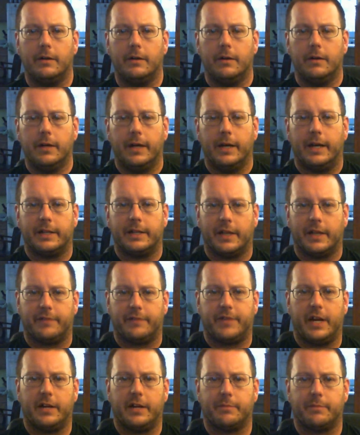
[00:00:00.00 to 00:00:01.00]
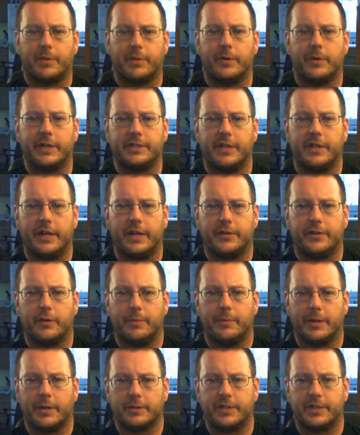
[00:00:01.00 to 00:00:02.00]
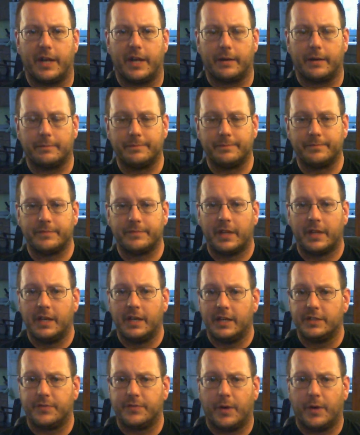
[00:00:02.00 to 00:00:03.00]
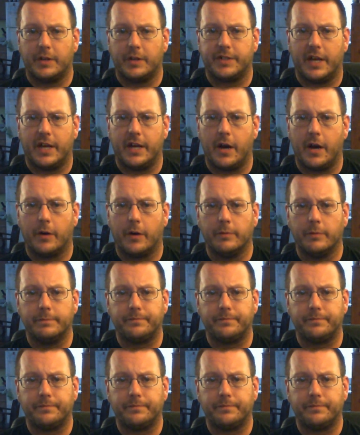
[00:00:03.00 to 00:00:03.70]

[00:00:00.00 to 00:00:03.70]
and Left-Handed Brewing's Nitro Milk Stout. As far as I know,